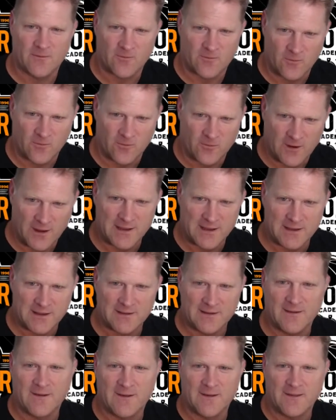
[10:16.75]
Right
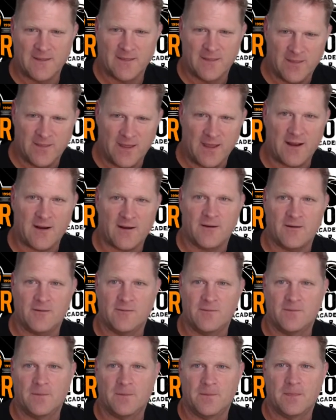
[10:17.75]
there.
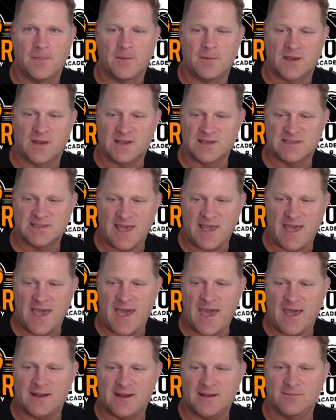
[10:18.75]
Because
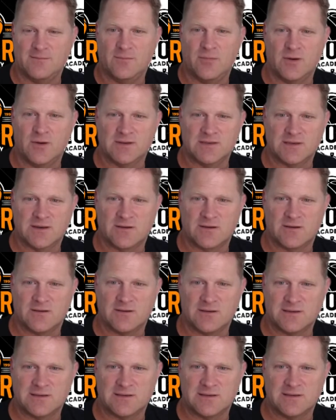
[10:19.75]
that, boys and
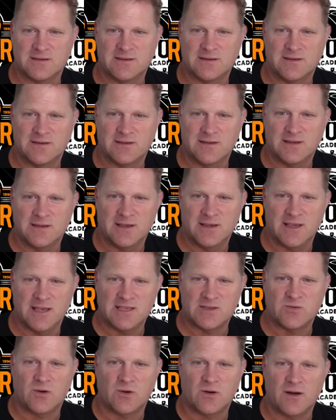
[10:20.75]
girls,
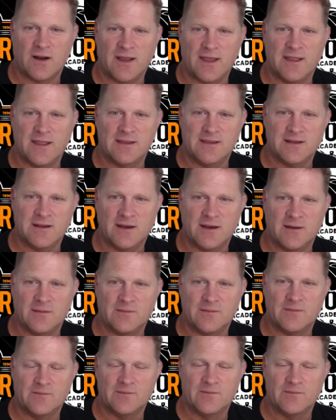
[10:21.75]
is where I ended up.